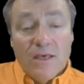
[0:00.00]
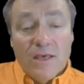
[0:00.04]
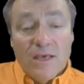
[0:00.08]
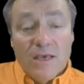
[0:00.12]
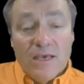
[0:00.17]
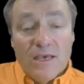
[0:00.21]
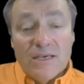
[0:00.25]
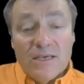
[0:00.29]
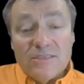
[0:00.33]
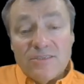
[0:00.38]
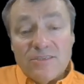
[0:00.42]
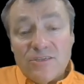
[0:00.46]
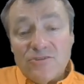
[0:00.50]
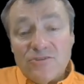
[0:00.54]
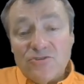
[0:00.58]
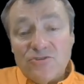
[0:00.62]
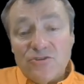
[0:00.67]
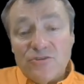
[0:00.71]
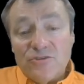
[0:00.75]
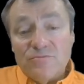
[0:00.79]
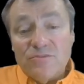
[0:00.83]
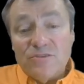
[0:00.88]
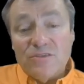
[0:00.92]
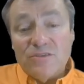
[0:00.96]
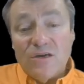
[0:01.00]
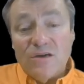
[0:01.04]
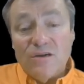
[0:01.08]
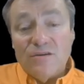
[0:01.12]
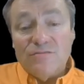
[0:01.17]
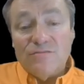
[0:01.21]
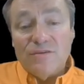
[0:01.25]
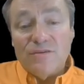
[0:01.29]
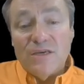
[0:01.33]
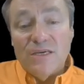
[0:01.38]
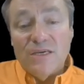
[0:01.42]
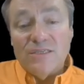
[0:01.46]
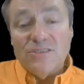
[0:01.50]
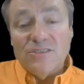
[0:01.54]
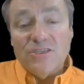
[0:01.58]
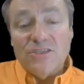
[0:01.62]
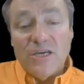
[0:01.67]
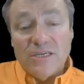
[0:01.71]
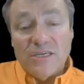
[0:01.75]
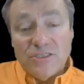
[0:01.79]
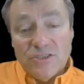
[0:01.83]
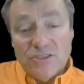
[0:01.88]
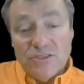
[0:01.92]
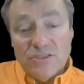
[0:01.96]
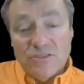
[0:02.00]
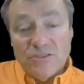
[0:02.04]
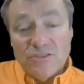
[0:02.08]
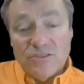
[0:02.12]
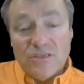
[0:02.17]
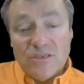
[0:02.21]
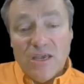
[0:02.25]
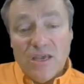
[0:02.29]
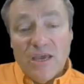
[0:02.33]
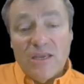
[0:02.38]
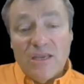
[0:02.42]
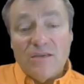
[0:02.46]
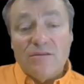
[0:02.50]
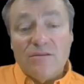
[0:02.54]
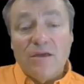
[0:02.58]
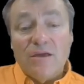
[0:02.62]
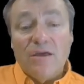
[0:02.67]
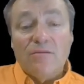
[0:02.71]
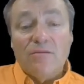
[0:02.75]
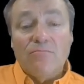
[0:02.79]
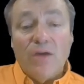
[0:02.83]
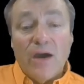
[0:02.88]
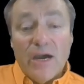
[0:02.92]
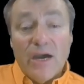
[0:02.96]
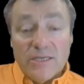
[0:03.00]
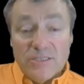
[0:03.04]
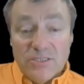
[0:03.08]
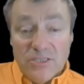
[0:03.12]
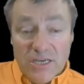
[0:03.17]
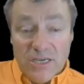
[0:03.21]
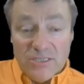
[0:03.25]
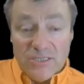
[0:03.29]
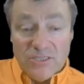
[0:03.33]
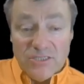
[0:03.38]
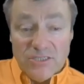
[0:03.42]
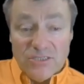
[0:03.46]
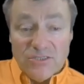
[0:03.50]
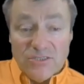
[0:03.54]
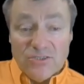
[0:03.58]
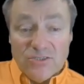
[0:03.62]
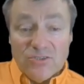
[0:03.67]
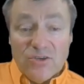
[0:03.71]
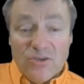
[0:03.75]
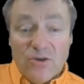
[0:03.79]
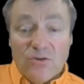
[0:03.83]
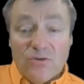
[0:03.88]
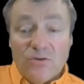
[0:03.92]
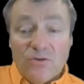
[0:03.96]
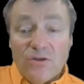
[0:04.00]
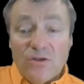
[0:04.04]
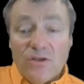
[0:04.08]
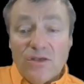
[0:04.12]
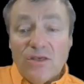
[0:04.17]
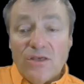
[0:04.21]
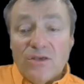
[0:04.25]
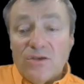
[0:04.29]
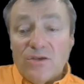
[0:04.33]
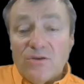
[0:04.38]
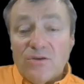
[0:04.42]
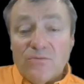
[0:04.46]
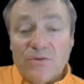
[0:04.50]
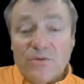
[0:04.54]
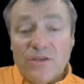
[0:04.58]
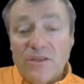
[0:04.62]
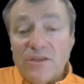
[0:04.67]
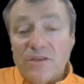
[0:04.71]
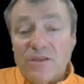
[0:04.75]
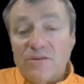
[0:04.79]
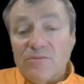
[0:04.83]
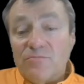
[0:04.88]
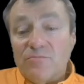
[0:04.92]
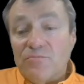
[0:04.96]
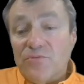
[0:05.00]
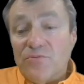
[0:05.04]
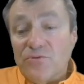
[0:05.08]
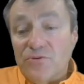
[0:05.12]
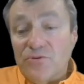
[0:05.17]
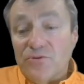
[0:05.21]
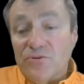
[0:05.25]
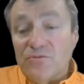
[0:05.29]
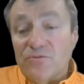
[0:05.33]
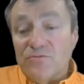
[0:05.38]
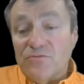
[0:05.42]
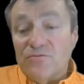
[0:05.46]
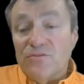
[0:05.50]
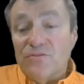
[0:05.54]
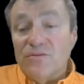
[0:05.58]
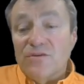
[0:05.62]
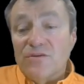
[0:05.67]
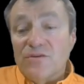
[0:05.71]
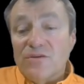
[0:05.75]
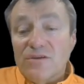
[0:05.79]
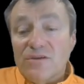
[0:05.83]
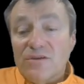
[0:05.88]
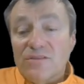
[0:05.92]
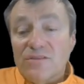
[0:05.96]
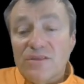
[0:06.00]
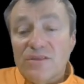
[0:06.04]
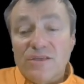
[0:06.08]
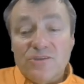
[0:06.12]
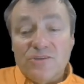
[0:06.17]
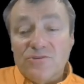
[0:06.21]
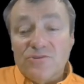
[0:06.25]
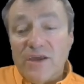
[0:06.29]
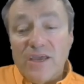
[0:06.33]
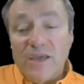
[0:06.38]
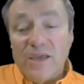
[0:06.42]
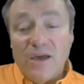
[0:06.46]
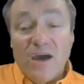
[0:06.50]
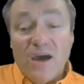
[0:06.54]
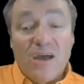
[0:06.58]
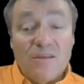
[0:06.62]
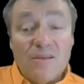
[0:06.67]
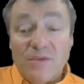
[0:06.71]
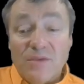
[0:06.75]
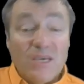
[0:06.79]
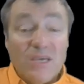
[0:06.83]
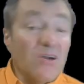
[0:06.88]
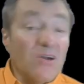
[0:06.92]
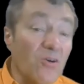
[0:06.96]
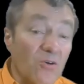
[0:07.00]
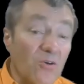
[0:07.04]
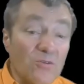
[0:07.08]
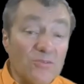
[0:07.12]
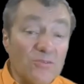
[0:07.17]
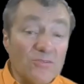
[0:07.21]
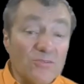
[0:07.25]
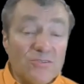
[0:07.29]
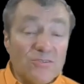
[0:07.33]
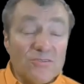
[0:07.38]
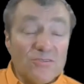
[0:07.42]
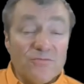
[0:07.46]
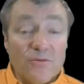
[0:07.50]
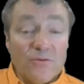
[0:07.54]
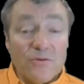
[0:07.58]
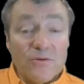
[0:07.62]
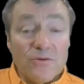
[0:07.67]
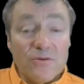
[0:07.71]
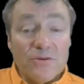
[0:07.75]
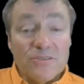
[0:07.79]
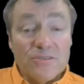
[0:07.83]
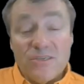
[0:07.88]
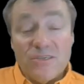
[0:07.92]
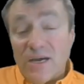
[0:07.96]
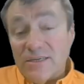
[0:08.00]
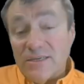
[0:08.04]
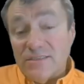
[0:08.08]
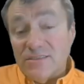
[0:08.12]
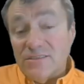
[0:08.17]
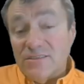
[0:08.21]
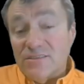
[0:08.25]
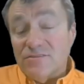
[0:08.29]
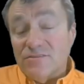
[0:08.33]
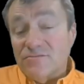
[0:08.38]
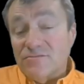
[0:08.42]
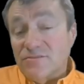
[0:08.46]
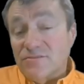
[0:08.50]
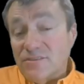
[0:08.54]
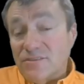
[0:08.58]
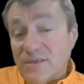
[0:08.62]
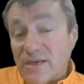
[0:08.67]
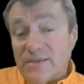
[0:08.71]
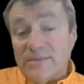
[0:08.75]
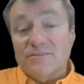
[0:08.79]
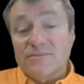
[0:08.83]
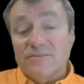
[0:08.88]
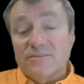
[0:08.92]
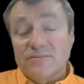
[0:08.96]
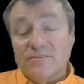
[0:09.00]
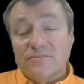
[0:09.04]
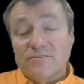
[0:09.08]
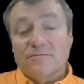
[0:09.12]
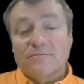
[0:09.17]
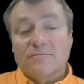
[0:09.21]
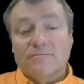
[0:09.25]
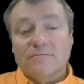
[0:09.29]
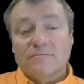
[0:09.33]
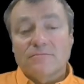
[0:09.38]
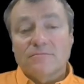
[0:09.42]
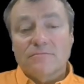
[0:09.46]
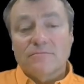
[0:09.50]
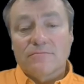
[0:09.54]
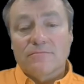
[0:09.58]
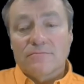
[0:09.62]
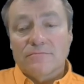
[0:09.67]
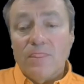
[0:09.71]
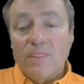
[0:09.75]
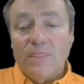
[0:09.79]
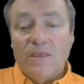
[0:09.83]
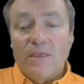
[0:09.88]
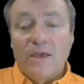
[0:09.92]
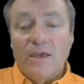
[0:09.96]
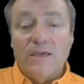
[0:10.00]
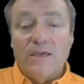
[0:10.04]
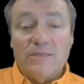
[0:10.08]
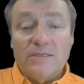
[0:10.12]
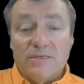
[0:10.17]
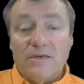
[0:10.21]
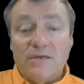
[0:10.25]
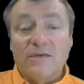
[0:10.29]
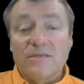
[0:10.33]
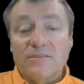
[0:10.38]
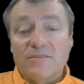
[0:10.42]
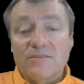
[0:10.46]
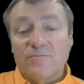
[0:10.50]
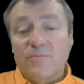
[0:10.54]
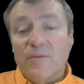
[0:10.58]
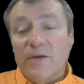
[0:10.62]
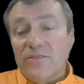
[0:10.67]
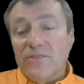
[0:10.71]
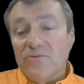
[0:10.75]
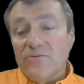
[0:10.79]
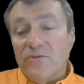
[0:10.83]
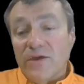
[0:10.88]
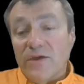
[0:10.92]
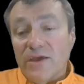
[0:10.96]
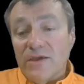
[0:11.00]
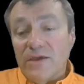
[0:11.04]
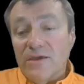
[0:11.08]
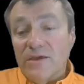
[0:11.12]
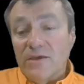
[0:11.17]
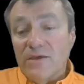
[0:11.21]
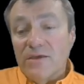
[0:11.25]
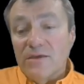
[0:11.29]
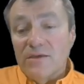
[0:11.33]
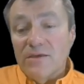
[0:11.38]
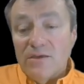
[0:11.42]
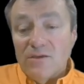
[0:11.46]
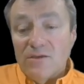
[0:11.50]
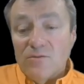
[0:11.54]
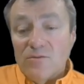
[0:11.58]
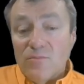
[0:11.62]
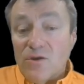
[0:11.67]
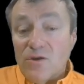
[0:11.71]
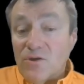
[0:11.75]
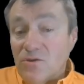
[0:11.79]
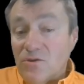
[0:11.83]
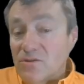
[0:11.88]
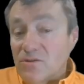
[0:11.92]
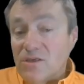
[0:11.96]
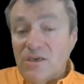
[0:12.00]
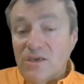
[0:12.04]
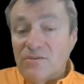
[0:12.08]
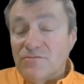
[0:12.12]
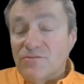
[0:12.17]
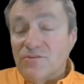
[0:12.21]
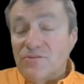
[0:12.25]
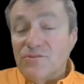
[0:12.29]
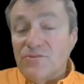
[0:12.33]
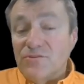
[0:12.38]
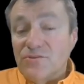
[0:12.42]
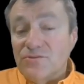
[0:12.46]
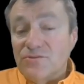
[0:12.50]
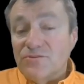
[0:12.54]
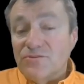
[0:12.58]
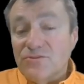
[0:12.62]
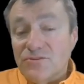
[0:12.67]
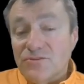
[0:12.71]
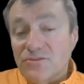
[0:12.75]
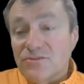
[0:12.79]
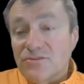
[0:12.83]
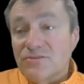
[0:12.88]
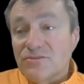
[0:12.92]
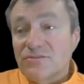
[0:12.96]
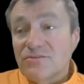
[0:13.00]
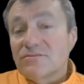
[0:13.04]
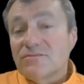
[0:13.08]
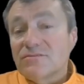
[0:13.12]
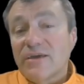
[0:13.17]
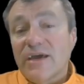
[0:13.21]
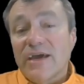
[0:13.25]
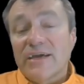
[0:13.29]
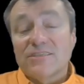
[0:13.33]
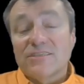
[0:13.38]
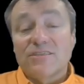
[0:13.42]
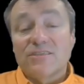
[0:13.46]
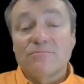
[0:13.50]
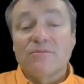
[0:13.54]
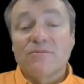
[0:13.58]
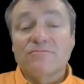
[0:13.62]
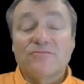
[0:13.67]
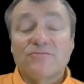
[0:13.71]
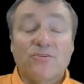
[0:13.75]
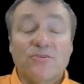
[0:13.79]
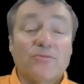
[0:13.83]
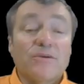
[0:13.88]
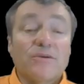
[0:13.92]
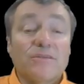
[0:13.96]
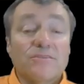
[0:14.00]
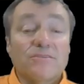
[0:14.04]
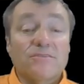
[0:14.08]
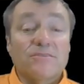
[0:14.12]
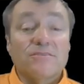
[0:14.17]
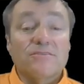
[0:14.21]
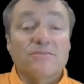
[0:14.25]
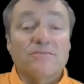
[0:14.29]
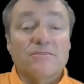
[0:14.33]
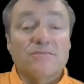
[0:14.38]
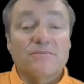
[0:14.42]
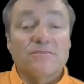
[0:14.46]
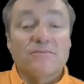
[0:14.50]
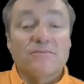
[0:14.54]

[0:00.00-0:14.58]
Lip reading: is in terms of injections and bijections. So we didn't prove that trichotomy holds for sizes of sets. It does, by the way, but only if you use axiom of choice.